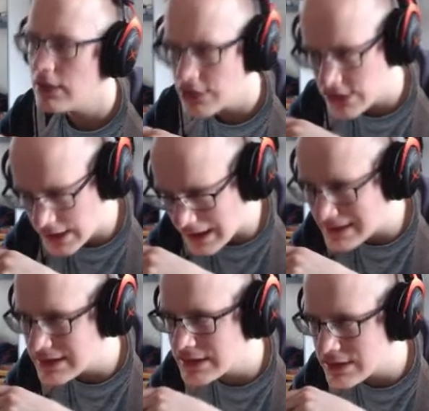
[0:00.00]

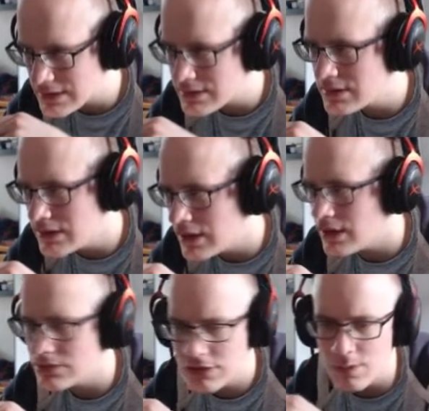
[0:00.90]
That's, you
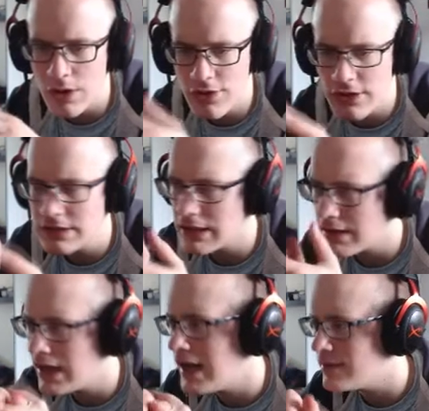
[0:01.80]
know, small things like
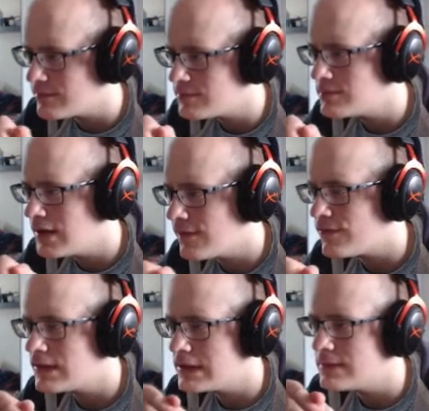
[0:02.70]
that.
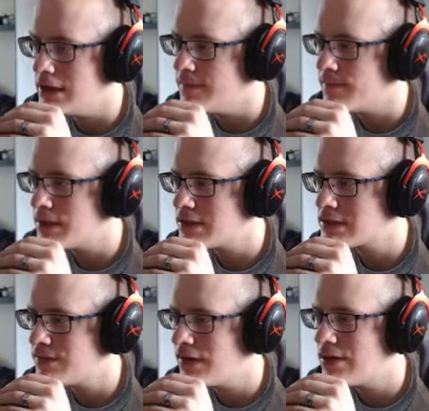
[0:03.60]
Definitely
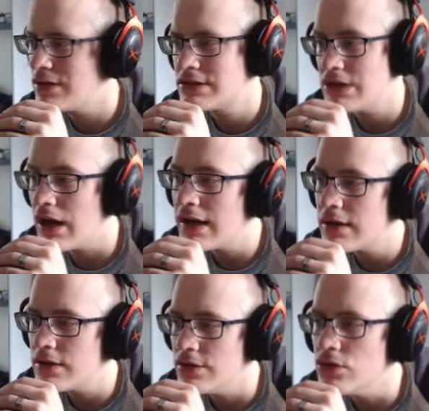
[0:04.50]
adjusted various
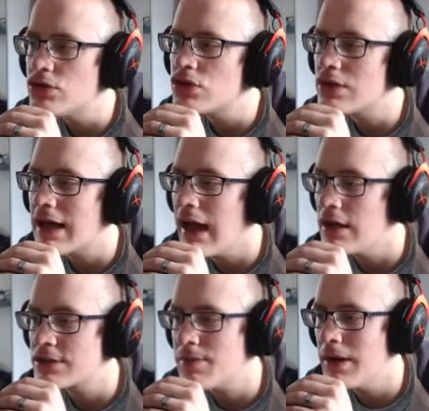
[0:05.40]
dire neutral
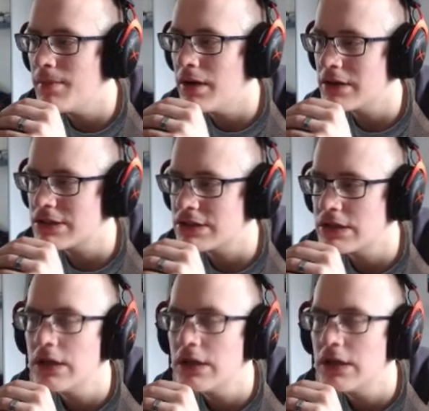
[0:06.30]
spawn boxes.